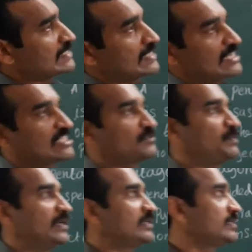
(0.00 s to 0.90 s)

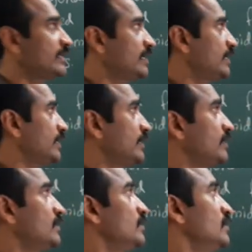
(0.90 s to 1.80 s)

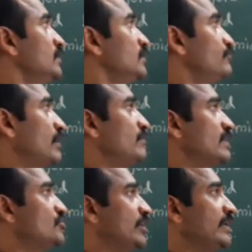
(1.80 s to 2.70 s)
suspended from
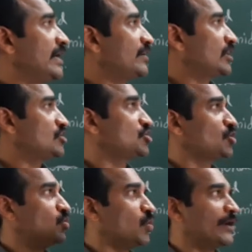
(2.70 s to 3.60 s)
a string attached
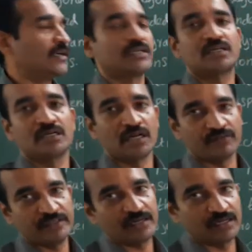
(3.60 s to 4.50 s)
to one
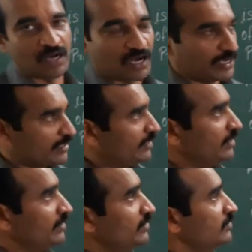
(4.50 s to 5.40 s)
of the corner.